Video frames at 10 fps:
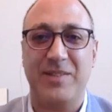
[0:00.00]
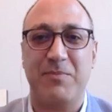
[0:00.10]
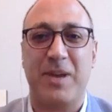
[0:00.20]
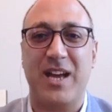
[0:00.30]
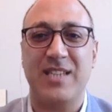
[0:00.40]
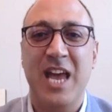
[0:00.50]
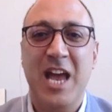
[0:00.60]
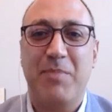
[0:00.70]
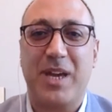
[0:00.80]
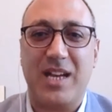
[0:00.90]
It's because
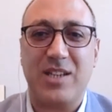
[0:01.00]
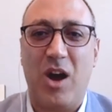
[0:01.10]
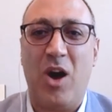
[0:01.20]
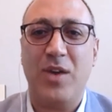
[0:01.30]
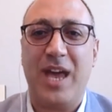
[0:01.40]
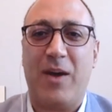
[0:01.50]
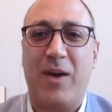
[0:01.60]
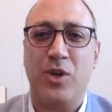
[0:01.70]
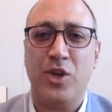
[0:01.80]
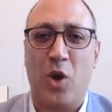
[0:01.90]
oh yeah,
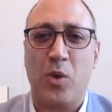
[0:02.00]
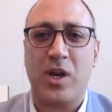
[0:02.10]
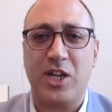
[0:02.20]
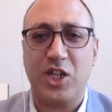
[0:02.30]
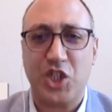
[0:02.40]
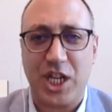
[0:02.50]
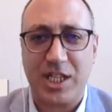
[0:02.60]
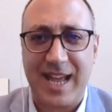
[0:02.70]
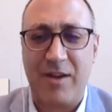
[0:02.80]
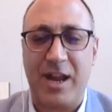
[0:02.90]
we're going to shut
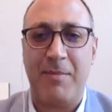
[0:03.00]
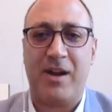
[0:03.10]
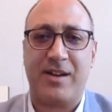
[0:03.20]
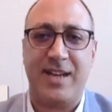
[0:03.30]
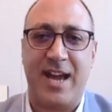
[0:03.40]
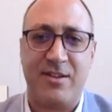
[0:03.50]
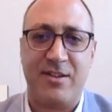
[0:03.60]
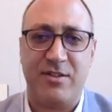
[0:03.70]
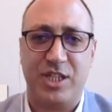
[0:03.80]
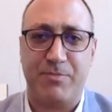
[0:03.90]
down American
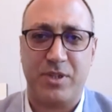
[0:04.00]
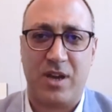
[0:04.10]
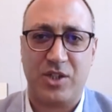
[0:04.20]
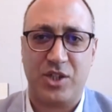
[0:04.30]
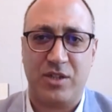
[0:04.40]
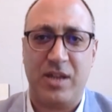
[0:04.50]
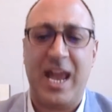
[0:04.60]
energy production,